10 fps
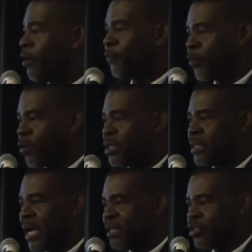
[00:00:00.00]
of
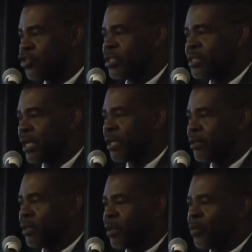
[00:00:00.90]
course, as I just
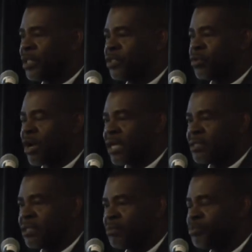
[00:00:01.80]
said, we need to
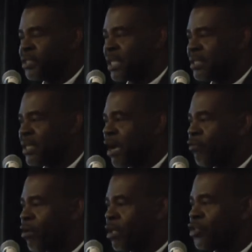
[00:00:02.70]
consider protected
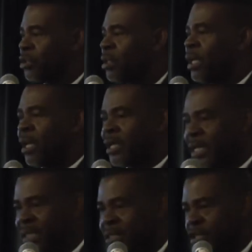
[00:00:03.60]
agriculture.
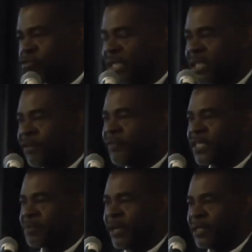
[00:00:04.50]
It is a greater
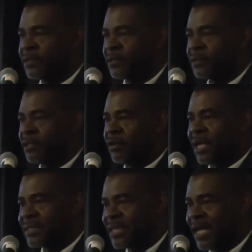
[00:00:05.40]
investment,
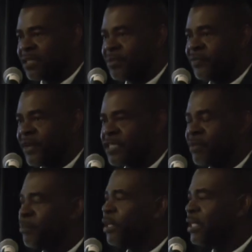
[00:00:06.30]
a startup
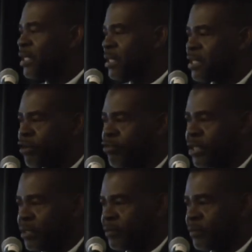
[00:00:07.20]
investment, but the yields are
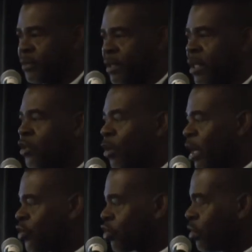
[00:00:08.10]
greater. Now
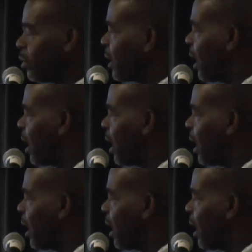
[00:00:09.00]
I'll show you